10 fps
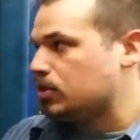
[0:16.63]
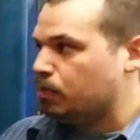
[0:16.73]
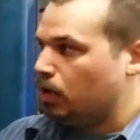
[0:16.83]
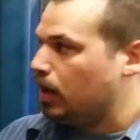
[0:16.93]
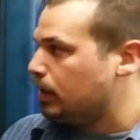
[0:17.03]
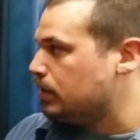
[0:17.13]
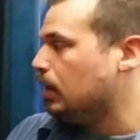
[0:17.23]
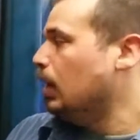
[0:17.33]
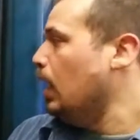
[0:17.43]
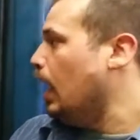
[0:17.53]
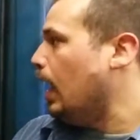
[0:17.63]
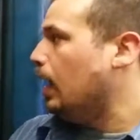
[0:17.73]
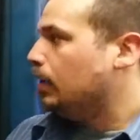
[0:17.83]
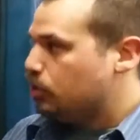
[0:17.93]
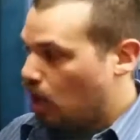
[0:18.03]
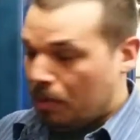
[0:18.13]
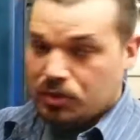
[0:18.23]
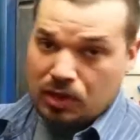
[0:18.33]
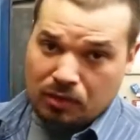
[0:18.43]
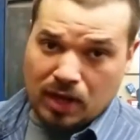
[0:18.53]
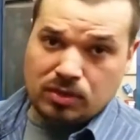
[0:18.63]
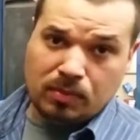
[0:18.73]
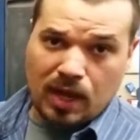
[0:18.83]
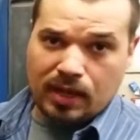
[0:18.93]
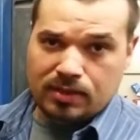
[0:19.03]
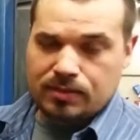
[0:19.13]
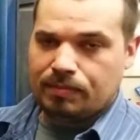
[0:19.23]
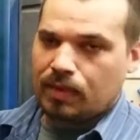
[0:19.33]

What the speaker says: springs, and geometry correction brackets.